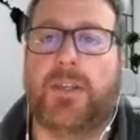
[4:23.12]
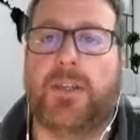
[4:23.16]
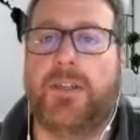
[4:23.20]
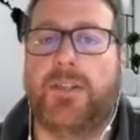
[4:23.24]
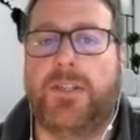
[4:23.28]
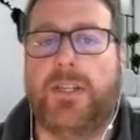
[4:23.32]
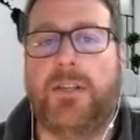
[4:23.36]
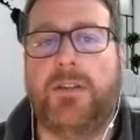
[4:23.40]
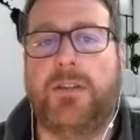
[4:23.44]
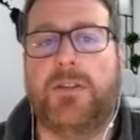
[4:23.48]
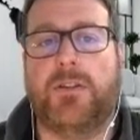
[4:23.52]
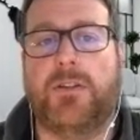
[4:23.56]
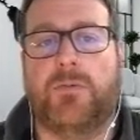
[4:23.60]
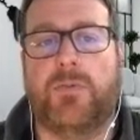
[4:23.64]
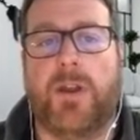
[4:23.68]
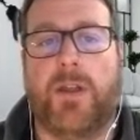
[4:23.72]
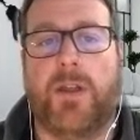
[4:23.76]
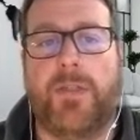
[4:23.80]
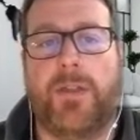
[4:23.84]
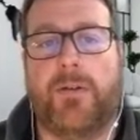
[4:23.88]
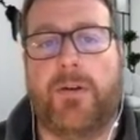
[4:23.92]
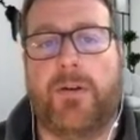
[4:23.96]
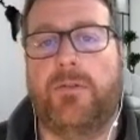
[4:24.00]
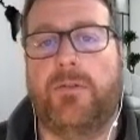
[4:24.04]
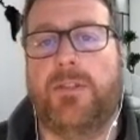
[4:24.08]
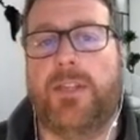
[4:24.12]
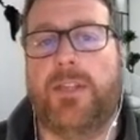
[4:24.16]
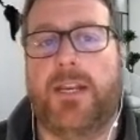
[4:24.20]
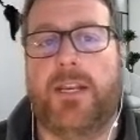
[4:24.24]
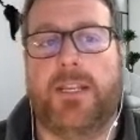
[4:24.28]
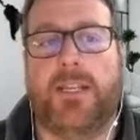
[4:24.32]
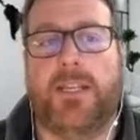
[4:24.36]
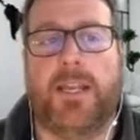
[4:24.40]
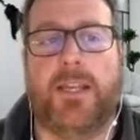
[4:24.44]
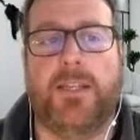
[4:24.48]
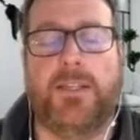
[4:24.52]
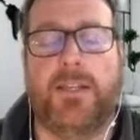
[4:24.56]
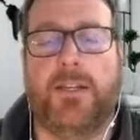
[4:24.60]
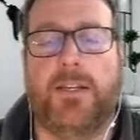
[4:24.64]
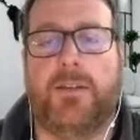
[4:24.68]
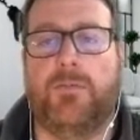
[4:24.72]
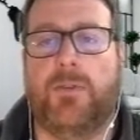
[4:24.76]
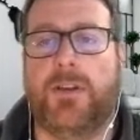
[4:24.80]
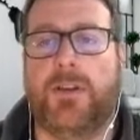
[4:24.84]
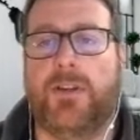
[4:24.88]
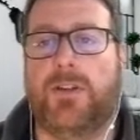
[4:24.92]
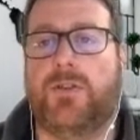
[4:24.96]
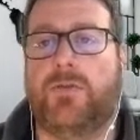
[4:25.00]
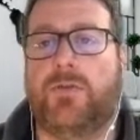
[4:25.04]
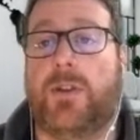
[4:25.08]
continue to run their own dedicated
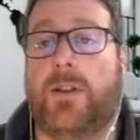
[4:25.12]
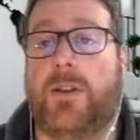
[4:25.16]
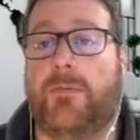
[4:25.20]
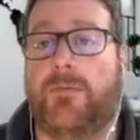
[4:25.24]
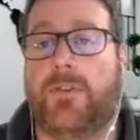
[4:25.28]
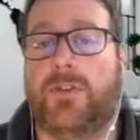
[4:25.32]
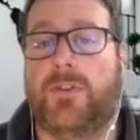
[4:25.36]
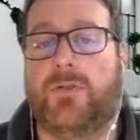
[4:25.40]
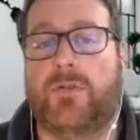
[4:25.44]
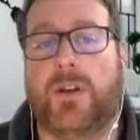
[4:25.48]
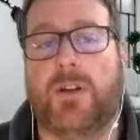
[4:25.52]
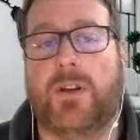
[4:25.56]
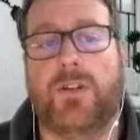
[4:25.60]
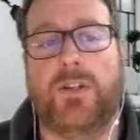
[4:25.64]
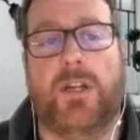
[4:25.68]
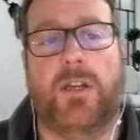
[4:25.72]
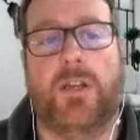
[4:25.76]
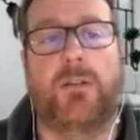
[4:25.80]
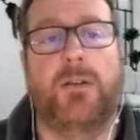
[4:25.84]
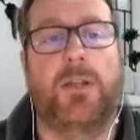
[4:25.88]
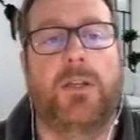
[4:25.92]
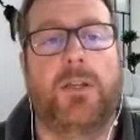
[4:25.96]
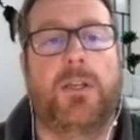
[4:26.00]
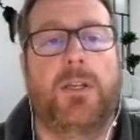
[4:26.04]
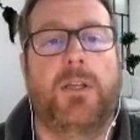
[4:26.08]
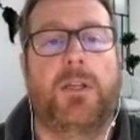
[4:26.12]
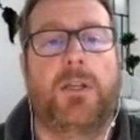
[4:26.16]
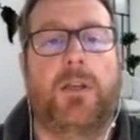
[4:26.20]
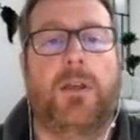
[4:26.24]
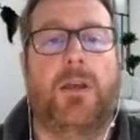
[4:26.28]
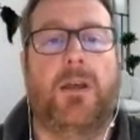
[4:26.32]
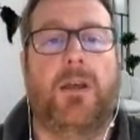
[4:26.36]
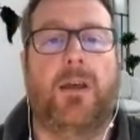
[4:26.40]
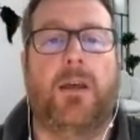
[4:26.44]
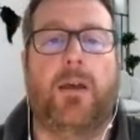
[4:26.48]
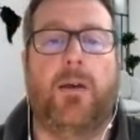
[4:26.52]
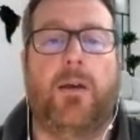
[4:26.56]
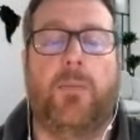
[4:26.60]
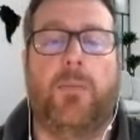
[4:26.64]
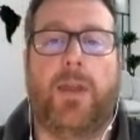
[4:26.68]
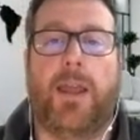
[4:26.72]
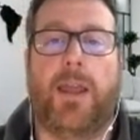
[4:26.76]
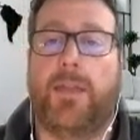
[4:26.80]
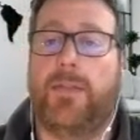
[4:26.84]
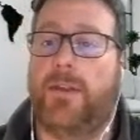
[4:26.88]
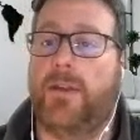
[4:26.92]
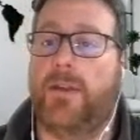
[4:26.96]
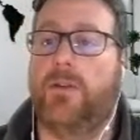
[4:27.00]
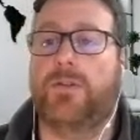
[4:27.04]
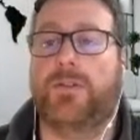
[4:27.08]
registry infrastructure,
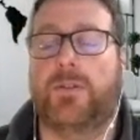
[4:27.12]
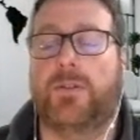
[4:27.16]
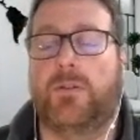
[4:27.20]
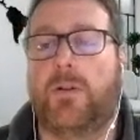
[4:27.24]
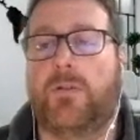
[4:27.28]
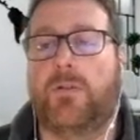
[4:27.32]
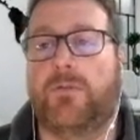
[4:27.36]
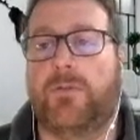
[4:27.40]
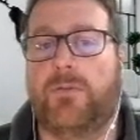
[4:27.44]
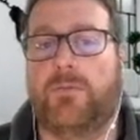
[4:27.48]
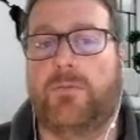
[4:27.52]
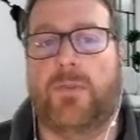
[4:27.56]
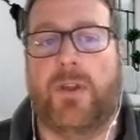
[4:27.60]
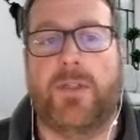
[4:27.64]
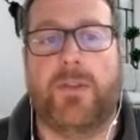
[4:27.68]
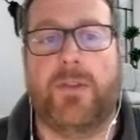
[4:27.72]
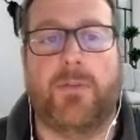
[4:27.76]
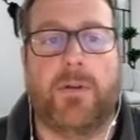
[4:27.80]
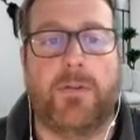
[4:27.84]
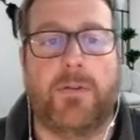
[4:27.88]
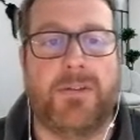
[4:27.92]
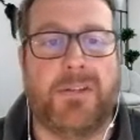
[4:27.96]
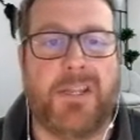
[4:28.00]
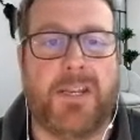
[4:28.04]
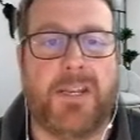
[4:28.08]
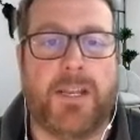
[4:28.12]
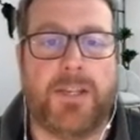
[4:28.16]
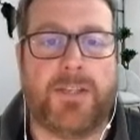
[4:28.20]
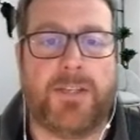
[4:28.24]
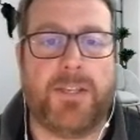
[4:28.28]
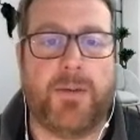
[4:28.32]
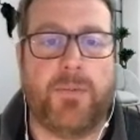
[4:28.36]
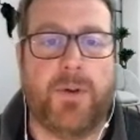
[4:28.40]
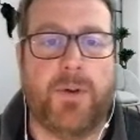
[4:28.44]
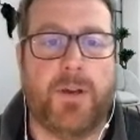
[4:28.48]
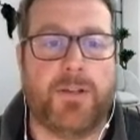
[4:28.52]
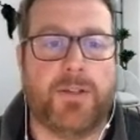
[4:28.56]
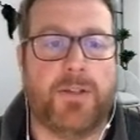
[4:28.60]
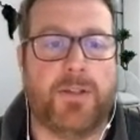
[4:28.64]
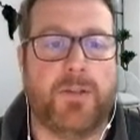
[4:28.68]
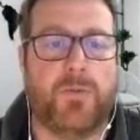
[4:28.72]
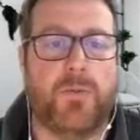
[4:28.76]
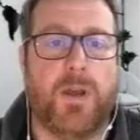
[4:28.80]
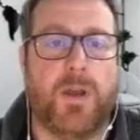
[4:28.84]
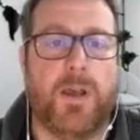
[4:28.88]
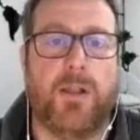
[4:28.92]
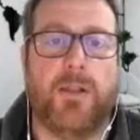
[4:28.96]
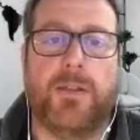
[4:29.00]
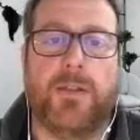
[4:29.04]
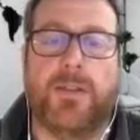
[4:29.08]
and they also often run their own DNS networks as
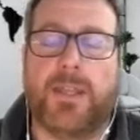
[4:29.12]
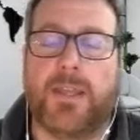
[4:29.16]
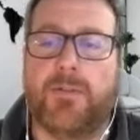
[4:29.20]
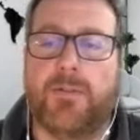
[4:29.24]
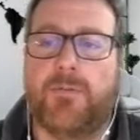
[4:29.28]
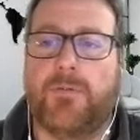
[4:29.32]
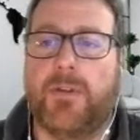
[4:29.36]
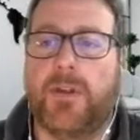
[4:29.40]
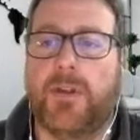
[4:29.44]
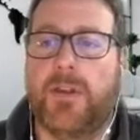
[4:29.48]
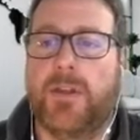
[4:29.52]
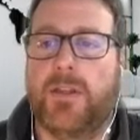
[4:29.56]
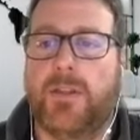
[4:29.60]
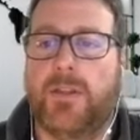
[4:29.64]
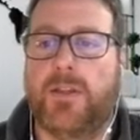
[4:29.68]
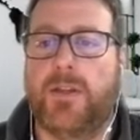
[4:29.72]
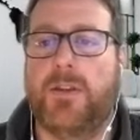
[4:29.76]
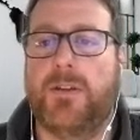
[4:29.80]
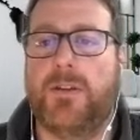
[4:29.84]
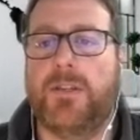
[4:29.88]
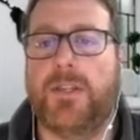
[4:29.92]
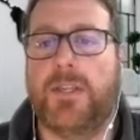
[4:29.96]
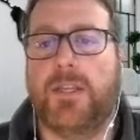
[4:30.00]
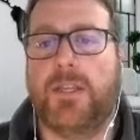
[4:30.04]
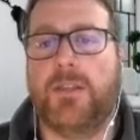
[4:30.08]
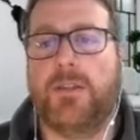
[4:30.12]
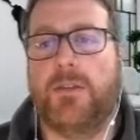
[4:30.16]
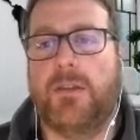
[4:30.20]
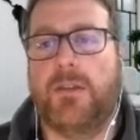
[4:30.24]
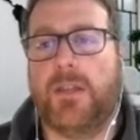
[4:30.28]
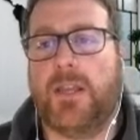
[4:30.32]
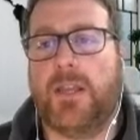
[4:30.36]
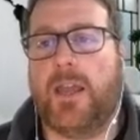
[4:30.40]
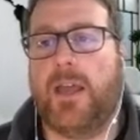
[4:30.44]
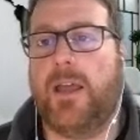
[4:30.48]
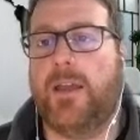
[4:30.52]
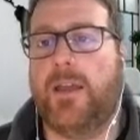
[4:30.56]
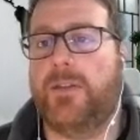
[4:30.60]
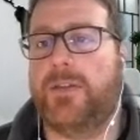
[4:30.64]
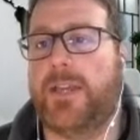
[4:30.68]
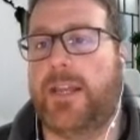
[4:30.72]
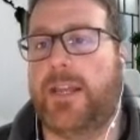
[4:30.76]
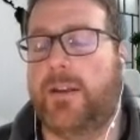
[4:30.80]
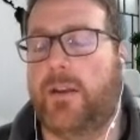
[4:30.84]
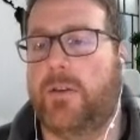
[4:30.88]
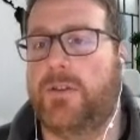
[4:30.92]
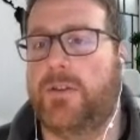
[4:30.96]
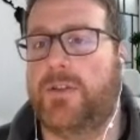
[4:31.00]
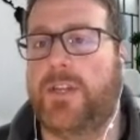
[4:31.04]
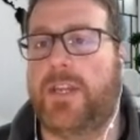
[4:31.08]
well. And they've using
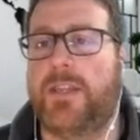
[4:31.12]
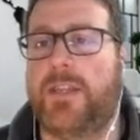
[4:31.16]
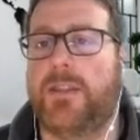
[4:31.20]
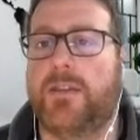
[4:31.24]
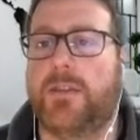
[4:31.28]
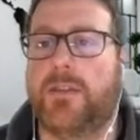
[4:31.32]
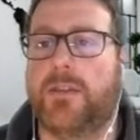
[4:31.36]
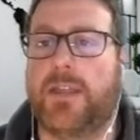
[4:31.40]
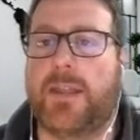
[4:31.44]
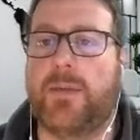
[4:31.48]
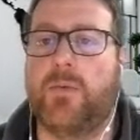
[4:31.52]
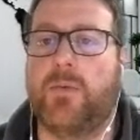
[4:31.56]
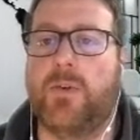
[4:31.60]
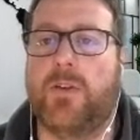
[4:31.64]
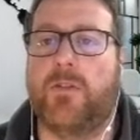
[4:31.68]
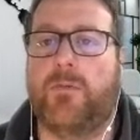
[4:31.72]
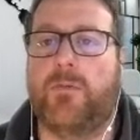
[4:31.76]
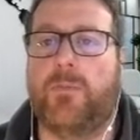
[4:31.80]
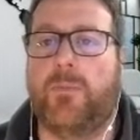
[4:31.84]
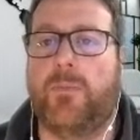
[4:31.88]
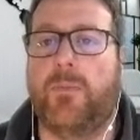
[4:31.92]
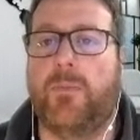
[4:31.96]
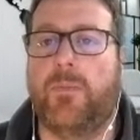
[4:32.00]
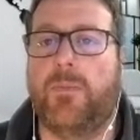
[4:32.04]
technology that they would have